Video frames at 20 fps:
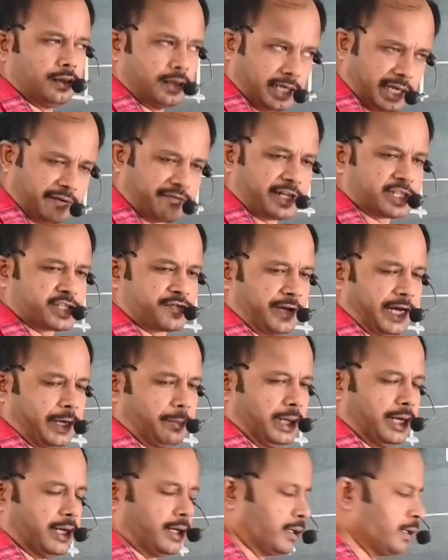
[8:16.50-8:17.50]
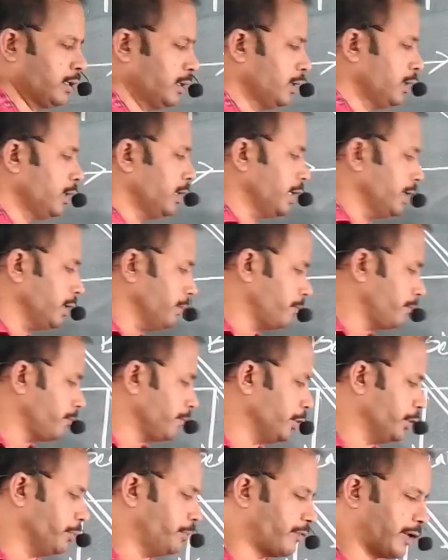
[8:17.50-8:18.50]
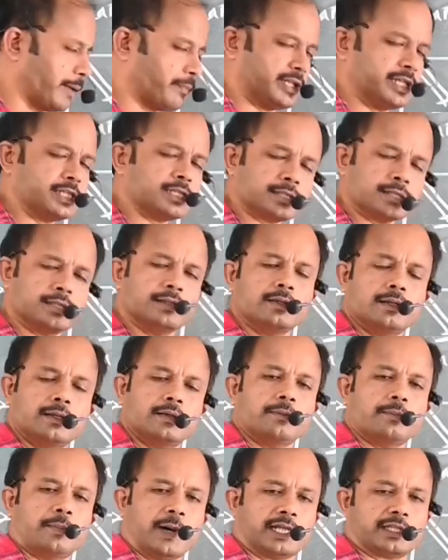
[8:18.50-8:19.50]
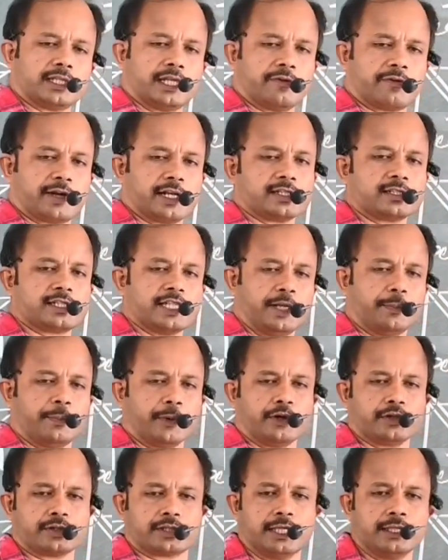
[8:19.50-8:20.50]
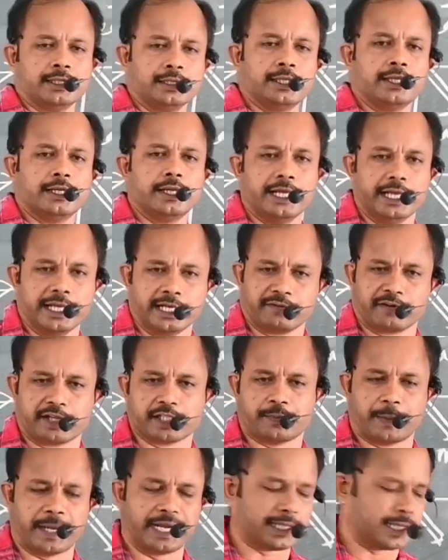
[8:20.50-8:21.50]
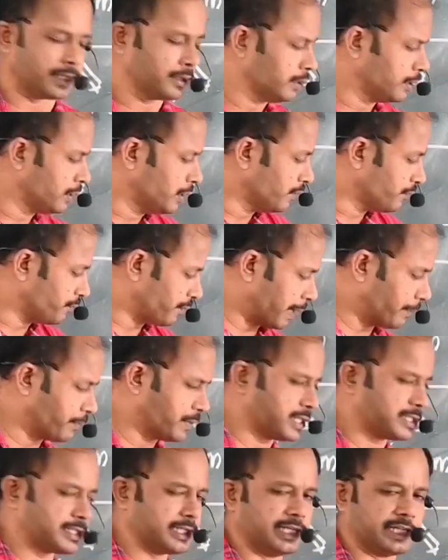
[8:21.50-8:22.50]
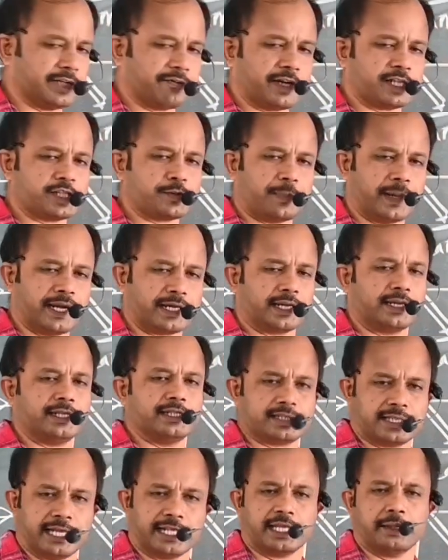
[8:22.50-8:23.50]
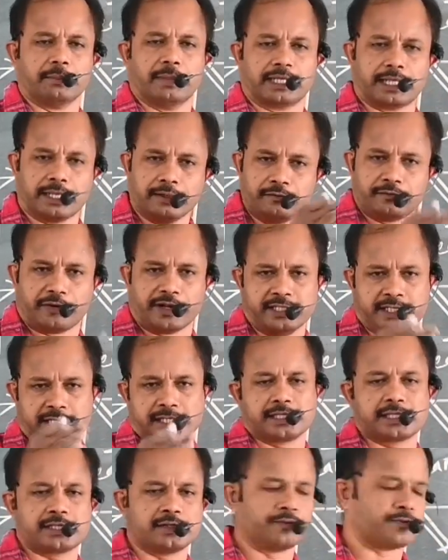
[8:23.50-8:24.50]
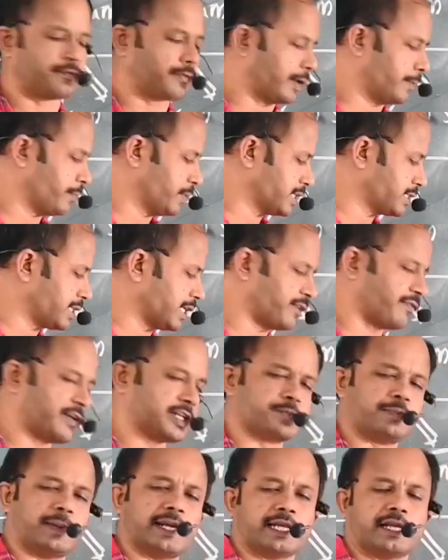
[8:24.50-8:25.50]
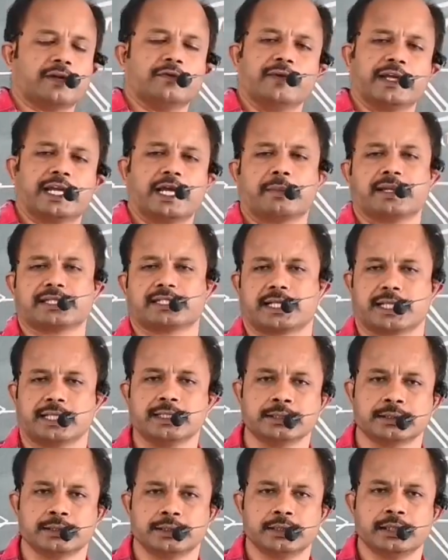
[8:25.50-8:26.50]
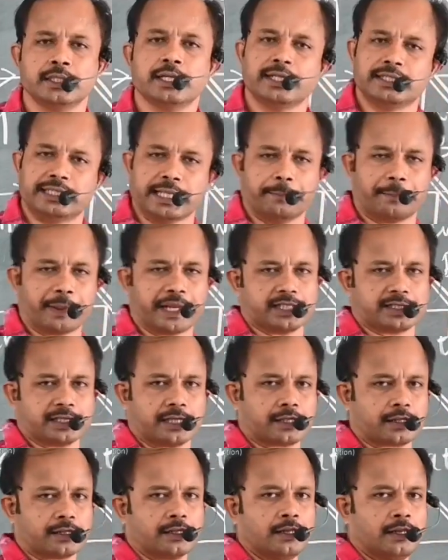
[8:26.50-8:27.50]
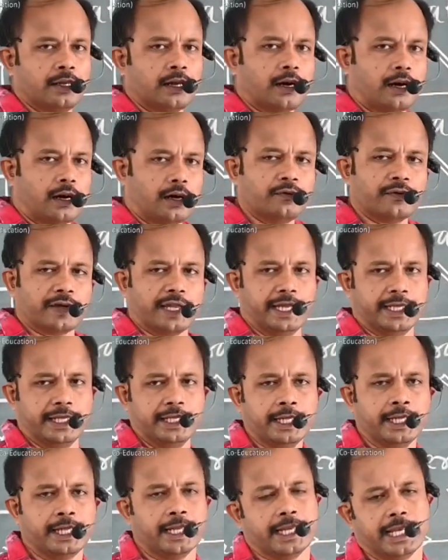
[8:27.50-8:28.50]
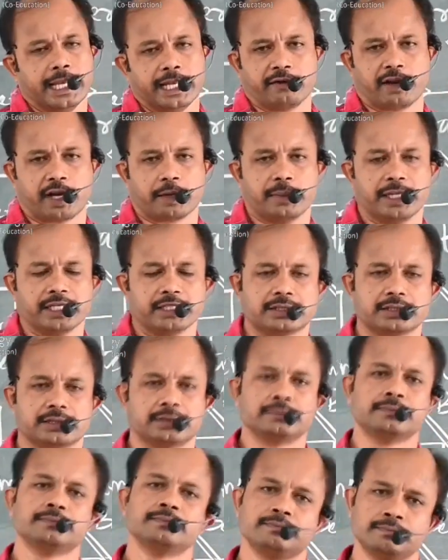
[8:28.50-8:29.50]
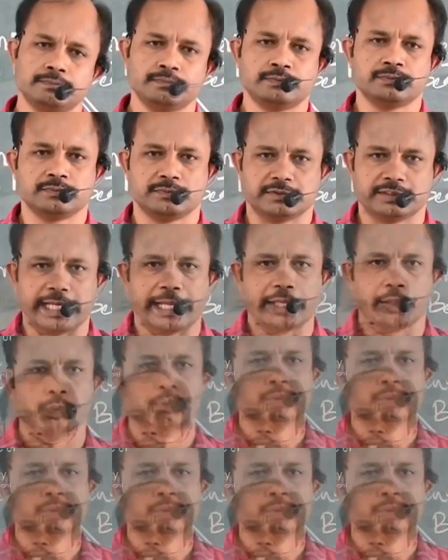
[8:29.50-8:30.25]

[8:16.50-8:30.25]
reference fiber. From this path difference, it produces the interference pattern. From this interference pattern is nothing but the fringes. From this interference pattern, we can measure the temperature of any environment. Thank you.